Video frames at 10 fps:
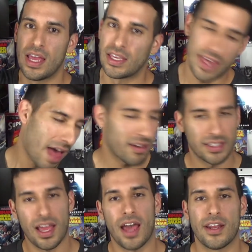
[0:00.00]
Gal
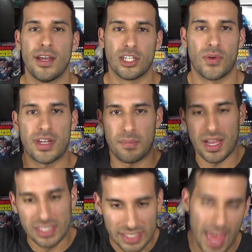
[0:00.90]
Gadot, directed
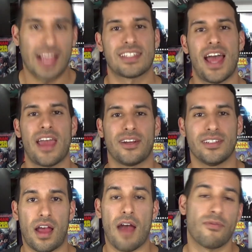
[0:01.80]
by Zack Snyder.
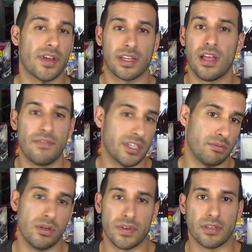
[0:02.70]
I freaking love this
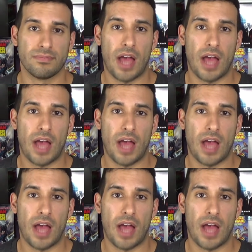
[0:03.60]
movie.